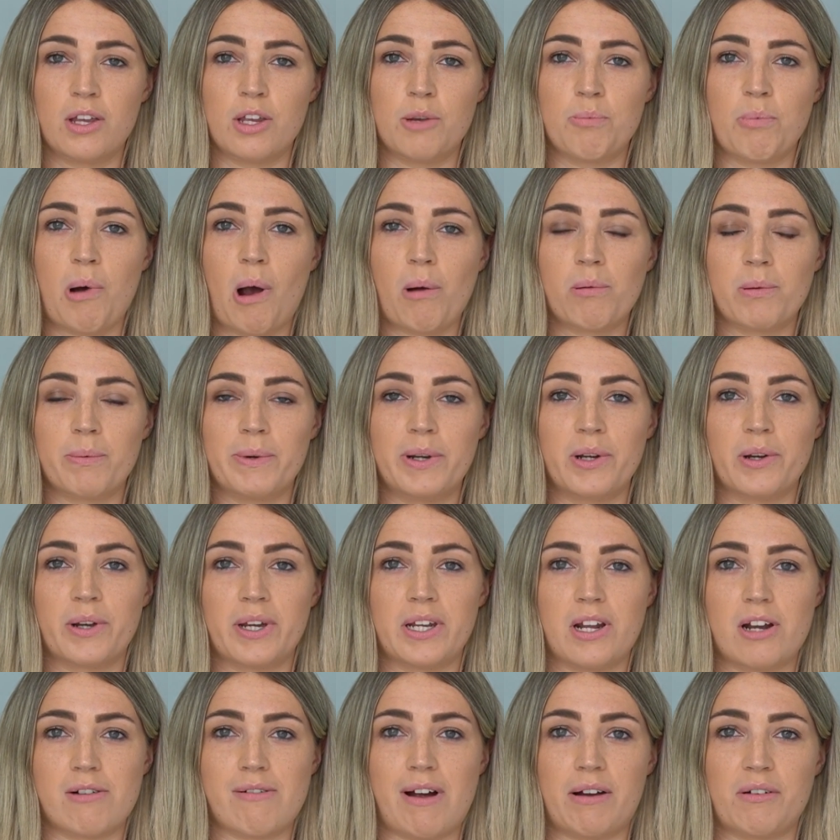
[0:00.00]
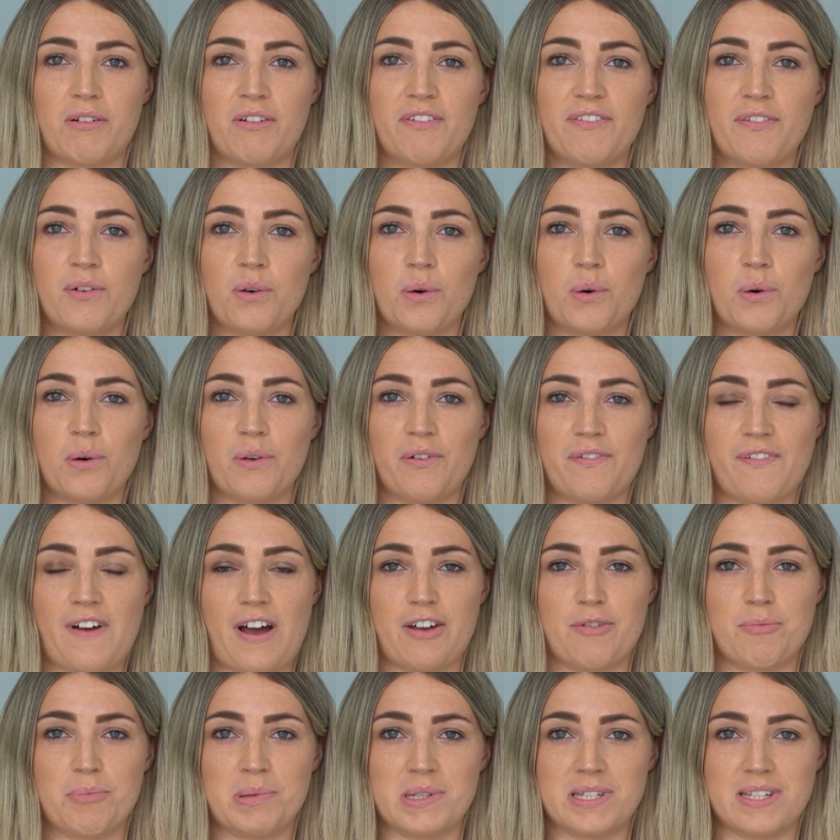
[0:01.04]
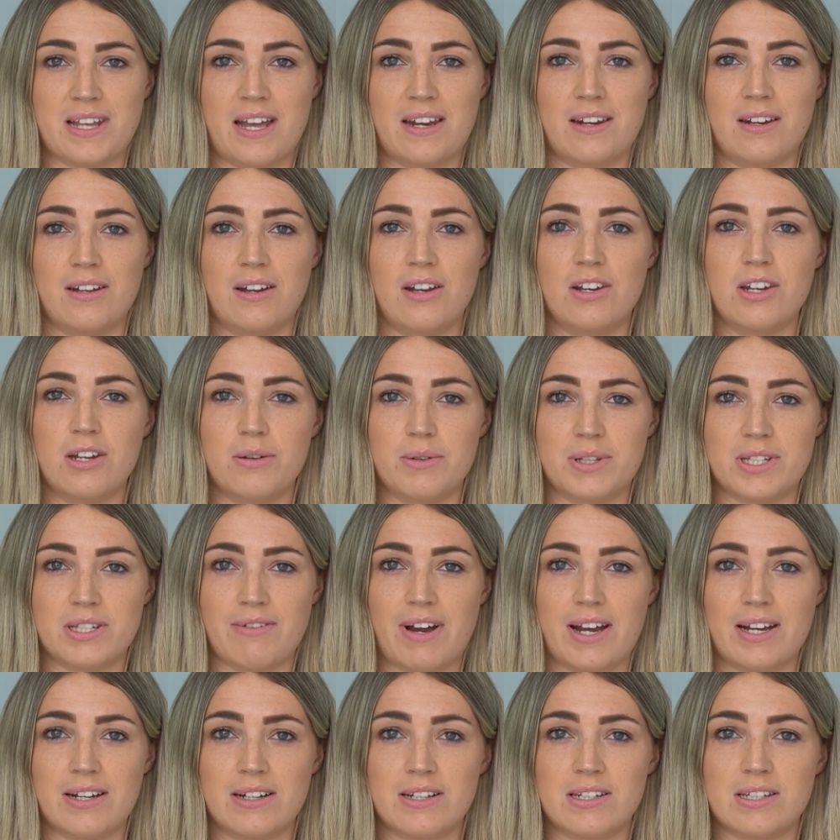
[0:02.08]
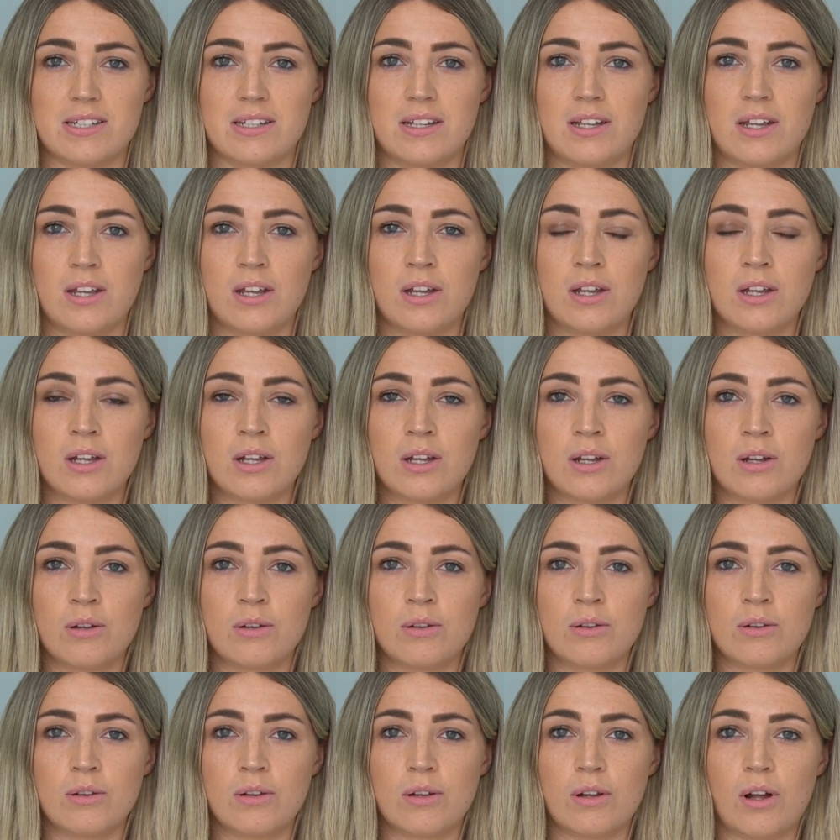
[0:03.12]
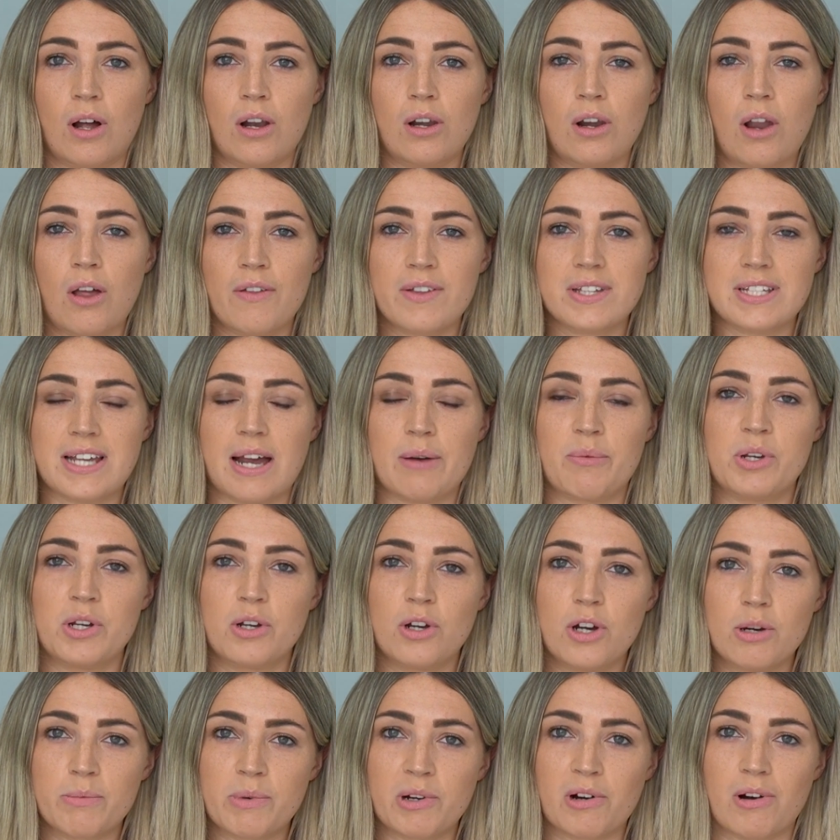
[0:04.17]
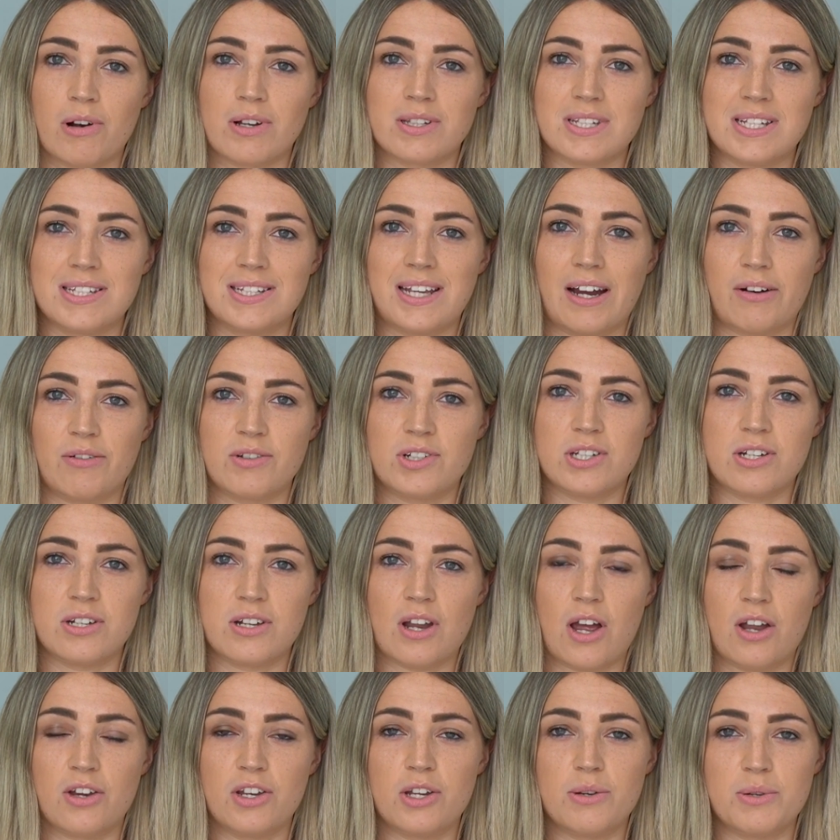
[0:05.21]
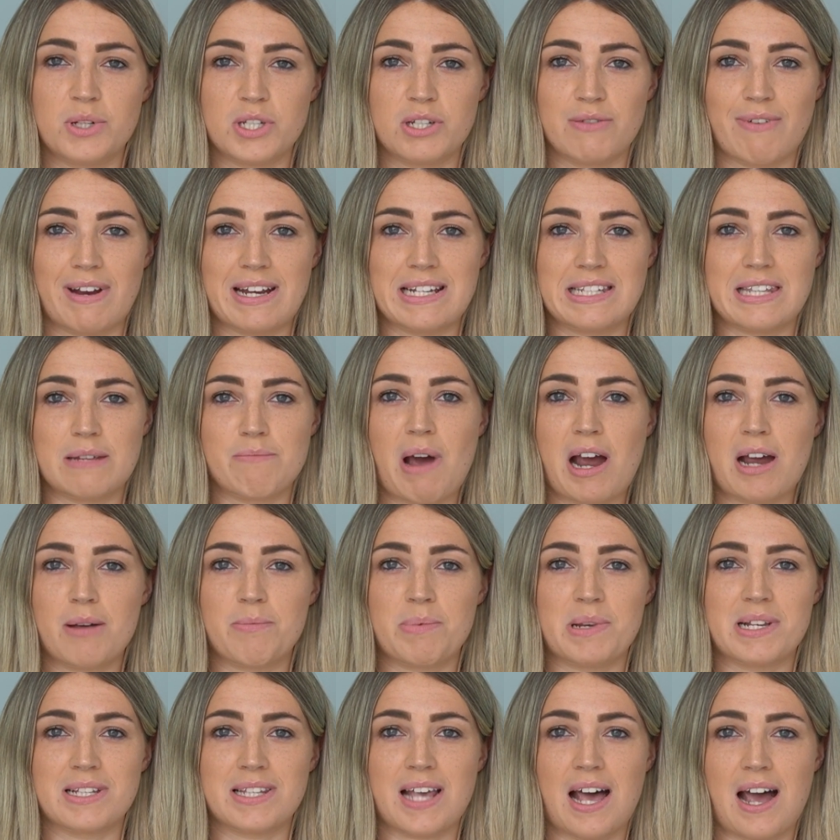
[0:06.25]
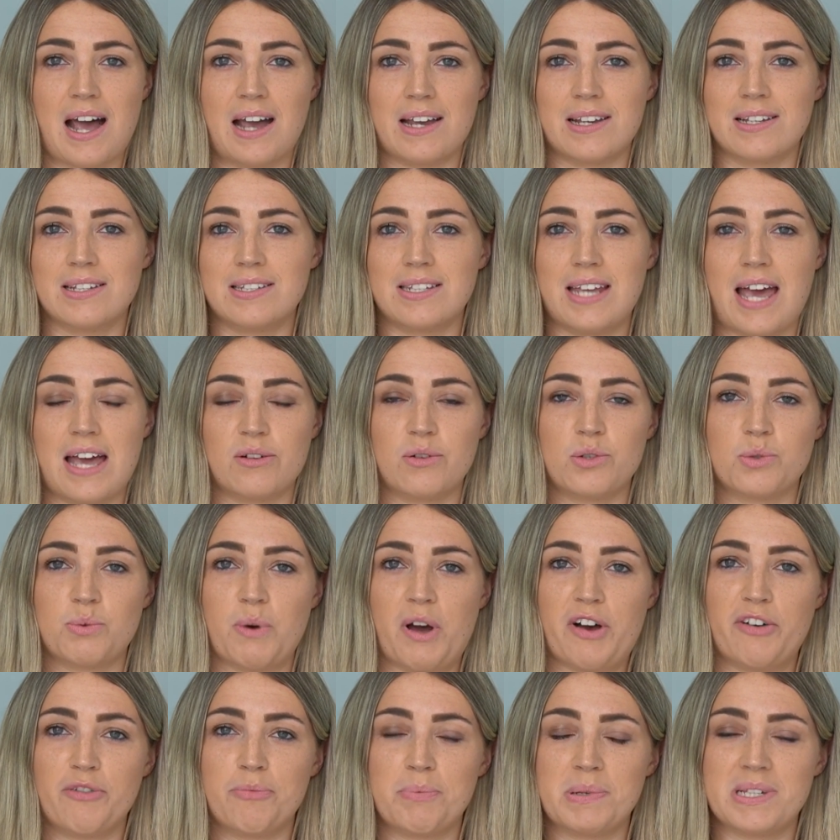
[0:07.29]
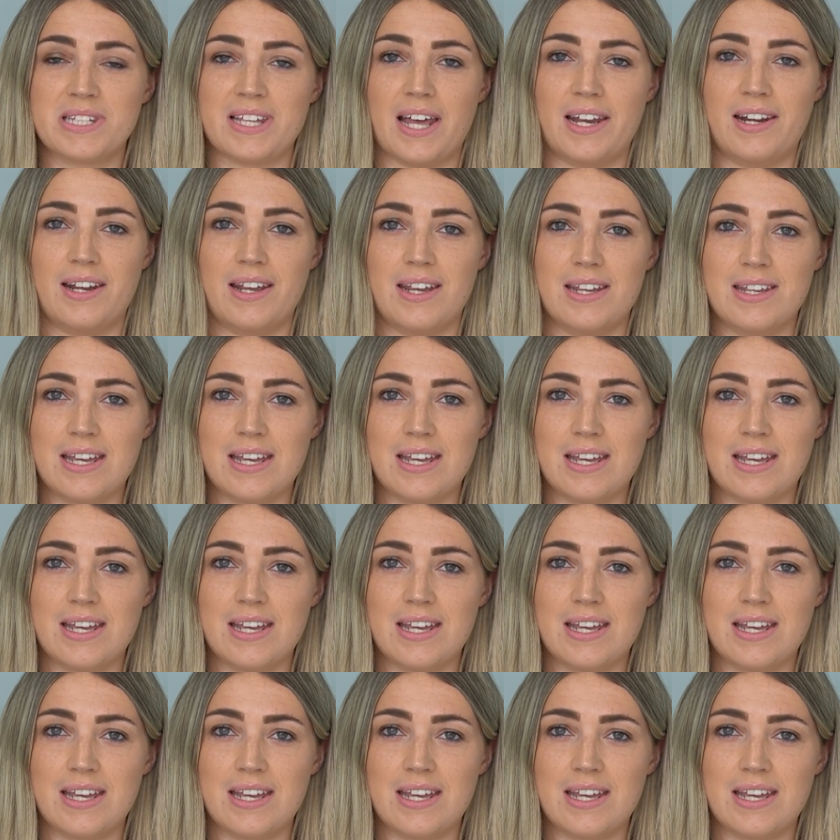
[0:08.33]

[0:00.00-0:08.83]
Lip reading: you're probably looking at around a 4 or 5% annuity rate. A lot of the time when you come across these guaranteed annuity rates, they might be as high as 10 or 12% a